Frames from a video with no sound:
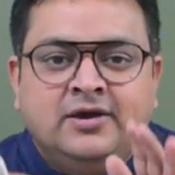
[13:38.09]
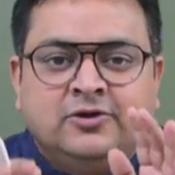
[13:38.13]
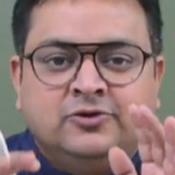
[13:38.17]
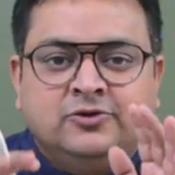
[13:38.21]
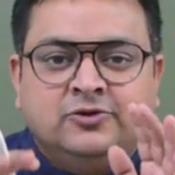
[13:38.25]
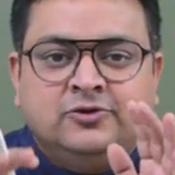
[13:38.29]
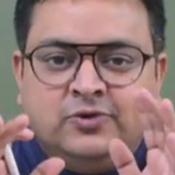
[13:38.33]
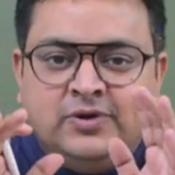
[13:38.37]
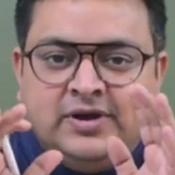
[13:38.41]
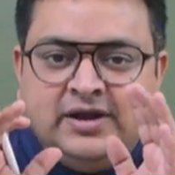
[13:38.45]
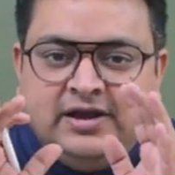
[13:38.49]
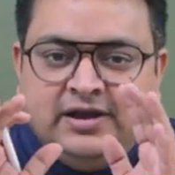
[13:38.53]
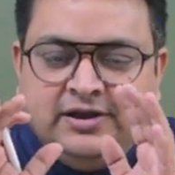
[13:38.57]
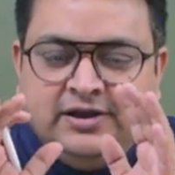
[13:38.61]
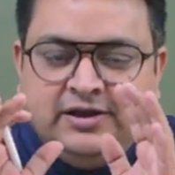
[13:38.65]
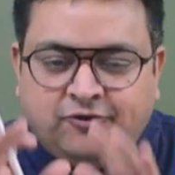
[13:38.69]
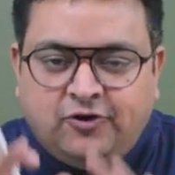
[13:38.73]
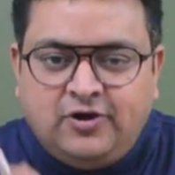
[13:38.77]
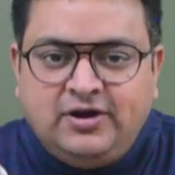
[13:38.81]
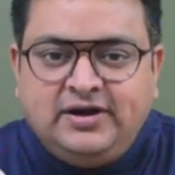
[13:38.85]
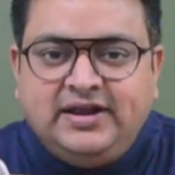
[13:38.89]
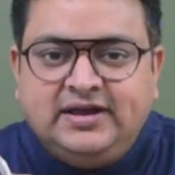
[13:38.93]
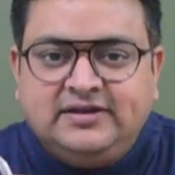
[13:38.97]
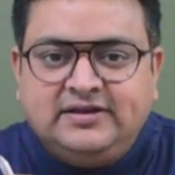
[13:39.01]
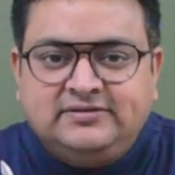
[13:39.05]
So in
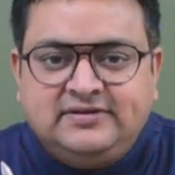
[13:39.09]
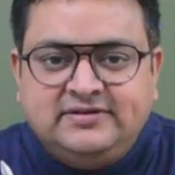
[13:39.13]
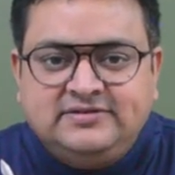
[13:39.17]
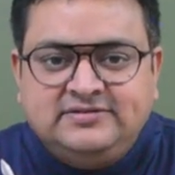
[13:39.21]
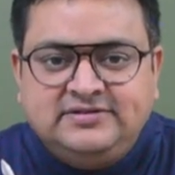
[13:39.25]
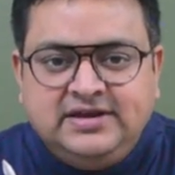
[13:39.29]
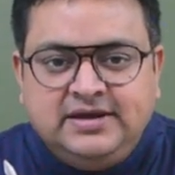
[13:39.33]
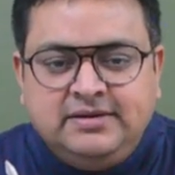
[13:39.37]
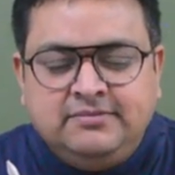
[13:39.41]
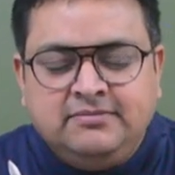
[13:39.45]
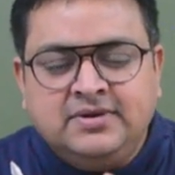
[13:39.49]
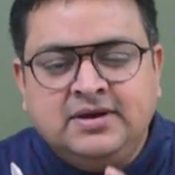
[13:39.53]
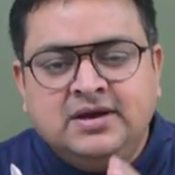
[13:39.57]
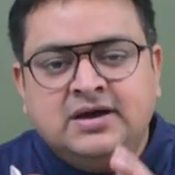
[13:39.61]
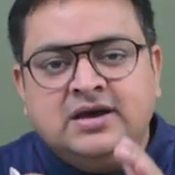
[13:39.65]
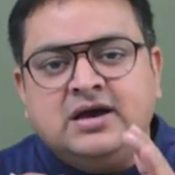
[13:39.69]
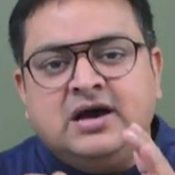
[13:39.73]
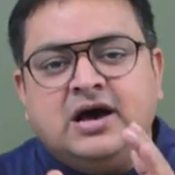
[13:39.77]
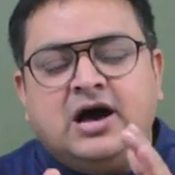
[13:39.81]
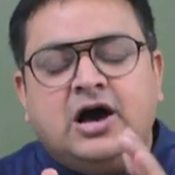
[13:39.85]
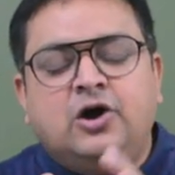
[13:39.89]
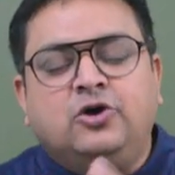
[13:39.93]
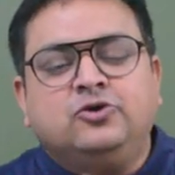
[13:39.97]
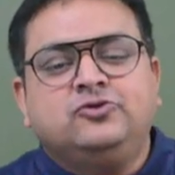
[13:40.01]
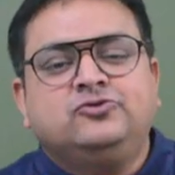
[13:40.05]
default tax regime,
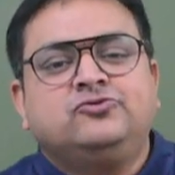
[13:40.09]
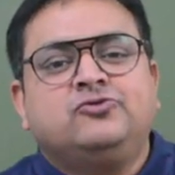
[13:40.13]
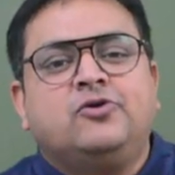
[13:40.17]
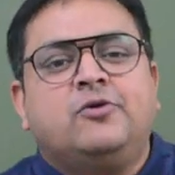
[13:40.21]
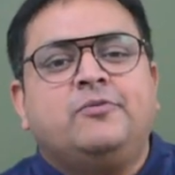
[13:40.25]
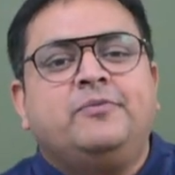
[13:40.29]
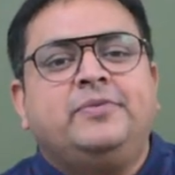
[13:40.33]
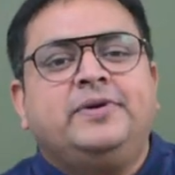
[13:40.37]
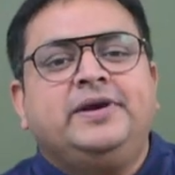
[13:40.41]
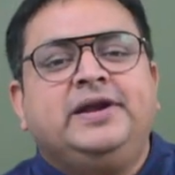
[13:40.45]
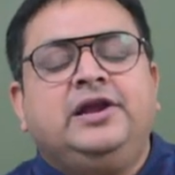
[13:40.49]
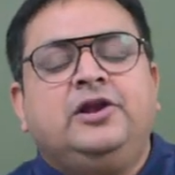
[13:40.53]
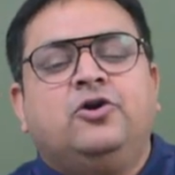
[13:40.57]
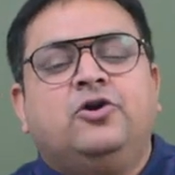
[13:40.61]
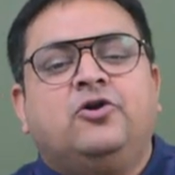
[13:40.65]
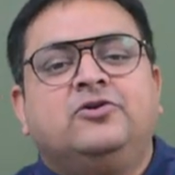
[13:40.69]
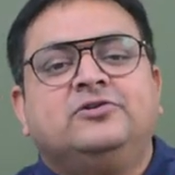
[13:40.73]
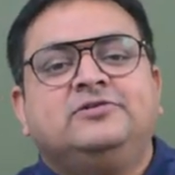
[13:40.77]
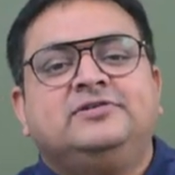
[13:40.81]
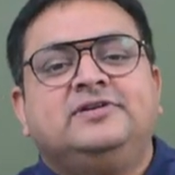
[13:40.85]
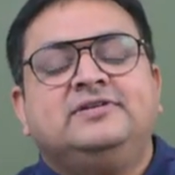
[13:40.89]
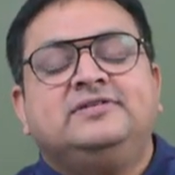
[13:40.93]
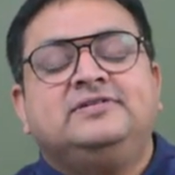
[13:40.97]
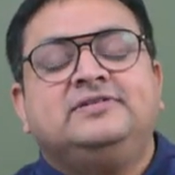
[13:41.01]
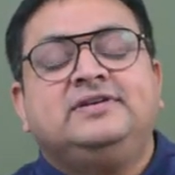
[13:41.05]
house property
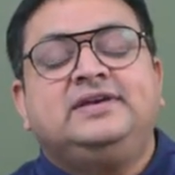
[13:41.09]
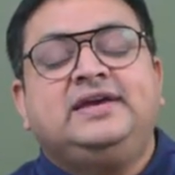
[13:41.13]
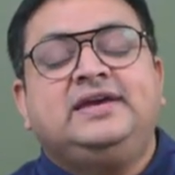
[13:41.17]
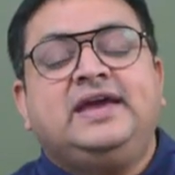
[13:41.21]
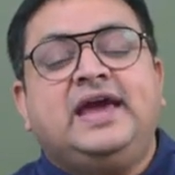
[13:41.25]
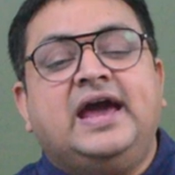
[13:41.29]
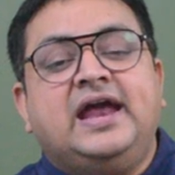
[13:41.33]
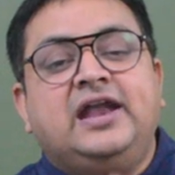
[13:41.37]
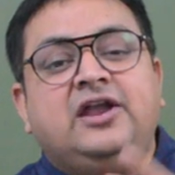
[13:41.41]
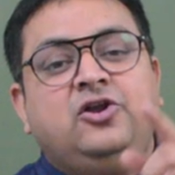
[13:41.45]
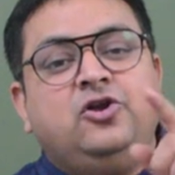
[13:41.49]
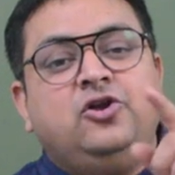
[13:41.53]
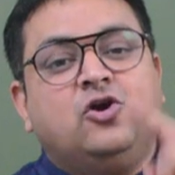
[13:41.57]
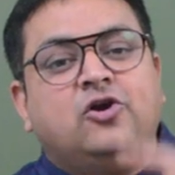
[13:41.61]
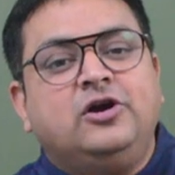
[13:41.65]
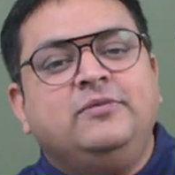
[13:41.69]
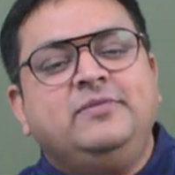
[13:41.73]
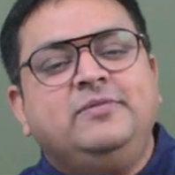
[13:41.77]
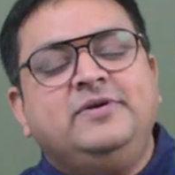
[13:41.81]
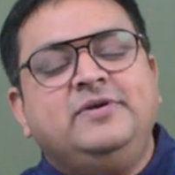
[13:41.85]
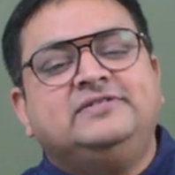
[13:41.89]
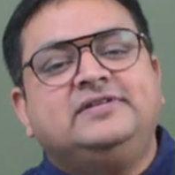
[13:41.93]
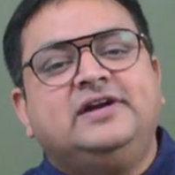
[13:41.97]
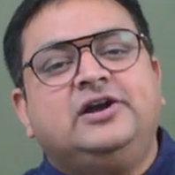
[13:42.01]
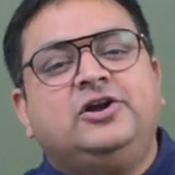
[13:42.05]
losses cannot be
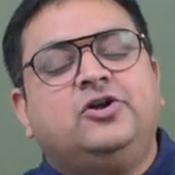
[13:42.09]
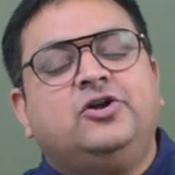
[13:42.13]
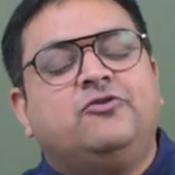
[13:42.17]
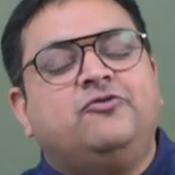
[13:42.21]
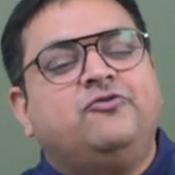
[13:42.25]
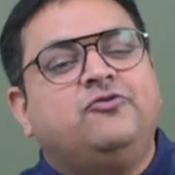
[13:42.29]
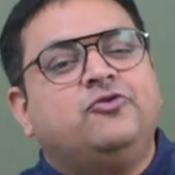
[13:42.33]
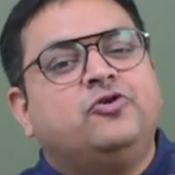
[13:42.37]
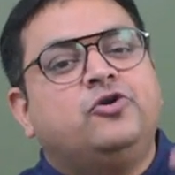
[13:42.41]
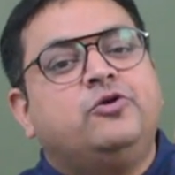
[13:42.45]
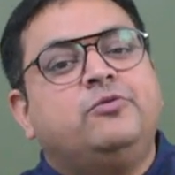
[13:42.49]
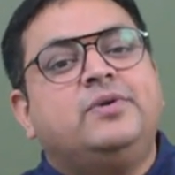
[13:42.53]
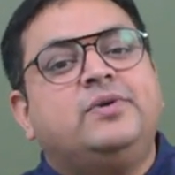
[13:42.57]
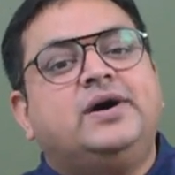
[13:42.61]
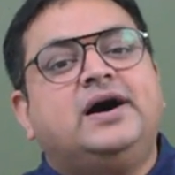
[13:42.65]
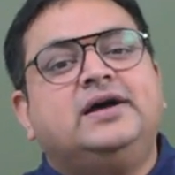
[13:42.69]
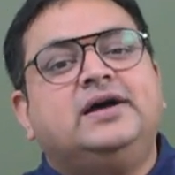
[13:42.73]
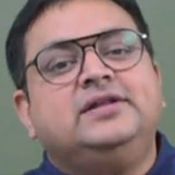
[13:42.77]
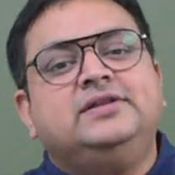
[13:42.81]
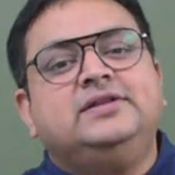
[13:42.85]
set off from other